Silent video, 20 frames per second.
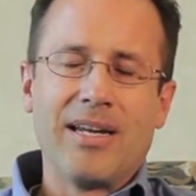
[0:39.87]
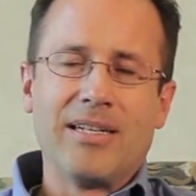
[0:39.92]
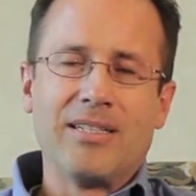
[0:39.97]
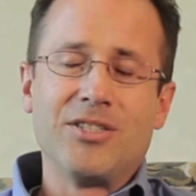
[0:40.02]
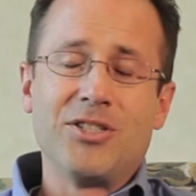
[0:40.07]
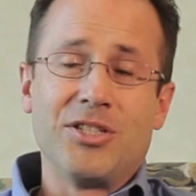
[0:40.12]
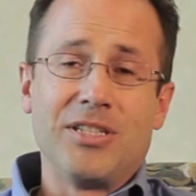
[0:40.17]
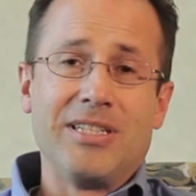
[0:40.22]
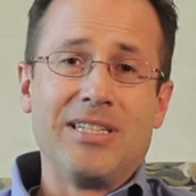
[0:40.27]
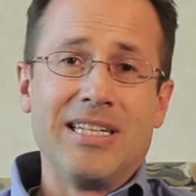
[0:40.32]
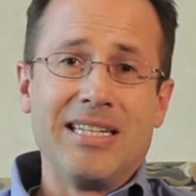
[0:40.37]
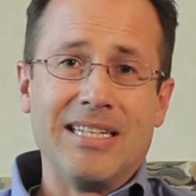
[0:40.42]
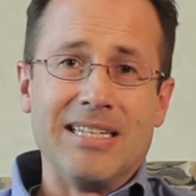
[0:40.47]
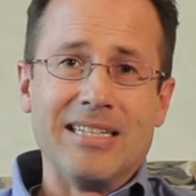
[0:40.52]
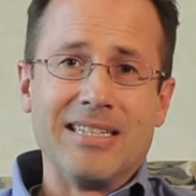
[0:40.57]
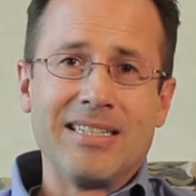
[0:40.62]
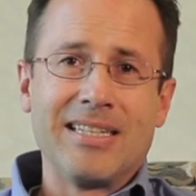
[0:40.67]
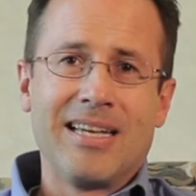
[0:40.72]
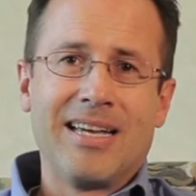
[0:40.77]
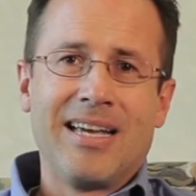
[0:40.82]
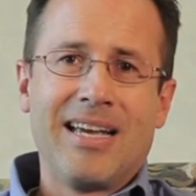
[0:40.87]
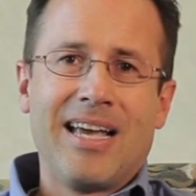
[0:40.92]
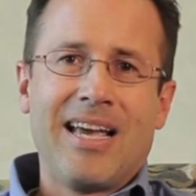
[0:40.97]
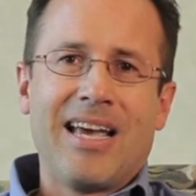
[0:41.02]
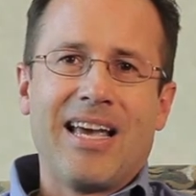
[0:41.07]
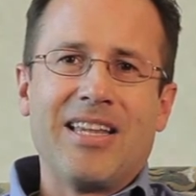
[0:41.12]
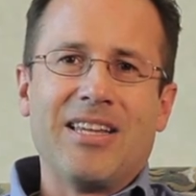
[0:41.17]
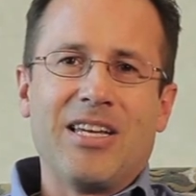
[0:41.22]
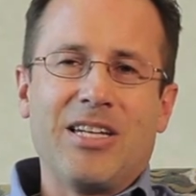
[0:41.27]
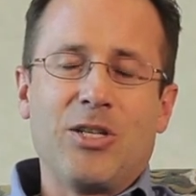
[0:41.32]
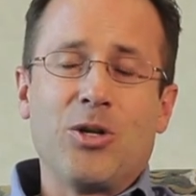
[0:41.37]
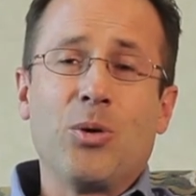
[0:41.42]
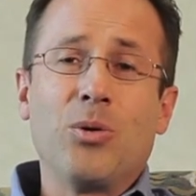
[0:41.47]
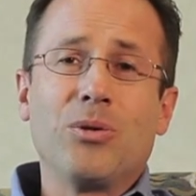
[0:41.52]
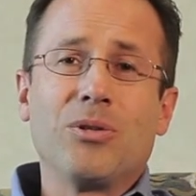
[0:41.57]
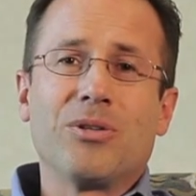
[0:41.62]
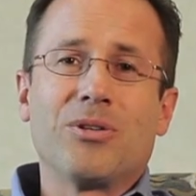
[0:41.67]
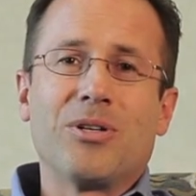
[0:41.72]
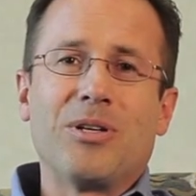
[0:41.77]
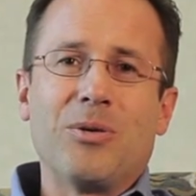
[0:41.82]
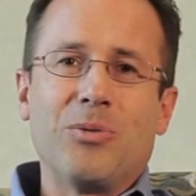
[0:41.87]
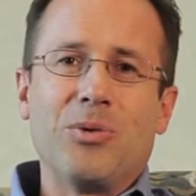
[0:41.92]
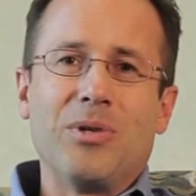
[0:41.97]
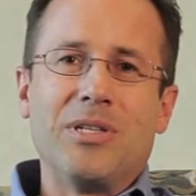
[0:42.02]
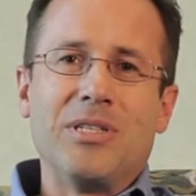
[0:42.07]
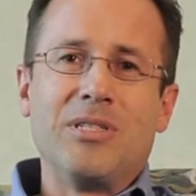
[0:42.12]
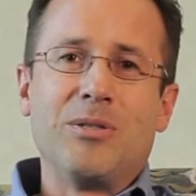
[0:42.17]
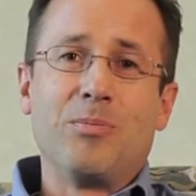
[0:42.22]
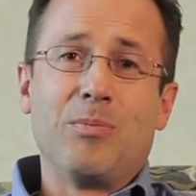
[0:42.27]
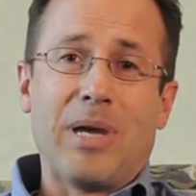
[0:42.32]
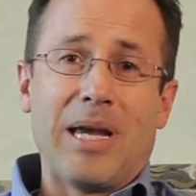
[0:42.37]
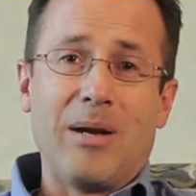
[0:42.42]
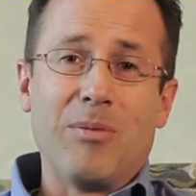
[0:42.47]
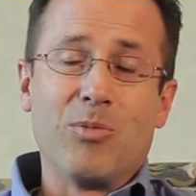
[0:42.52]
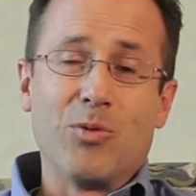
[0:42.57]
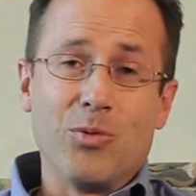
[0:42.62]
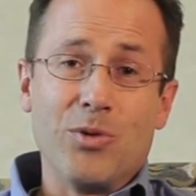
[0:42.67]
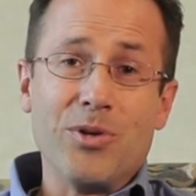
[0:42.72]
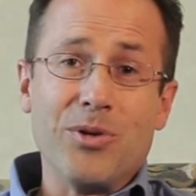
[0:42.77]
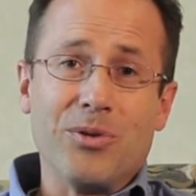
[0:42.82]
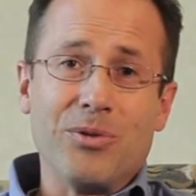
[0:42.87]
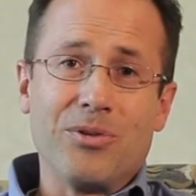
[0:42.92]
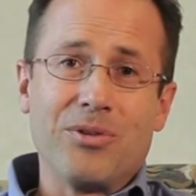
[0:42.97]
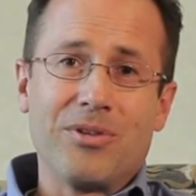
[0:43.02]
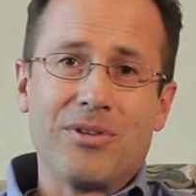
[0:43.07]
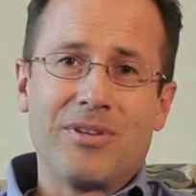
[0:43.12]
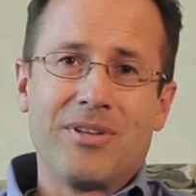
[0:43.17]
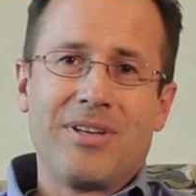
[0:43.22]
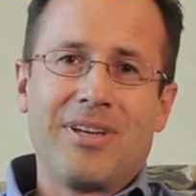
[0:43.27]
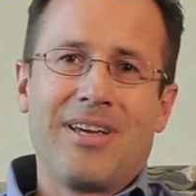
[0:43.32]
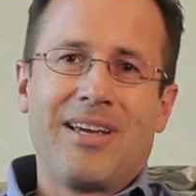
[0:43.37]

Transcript: And she didn't, and they told her it was Babe Ruth.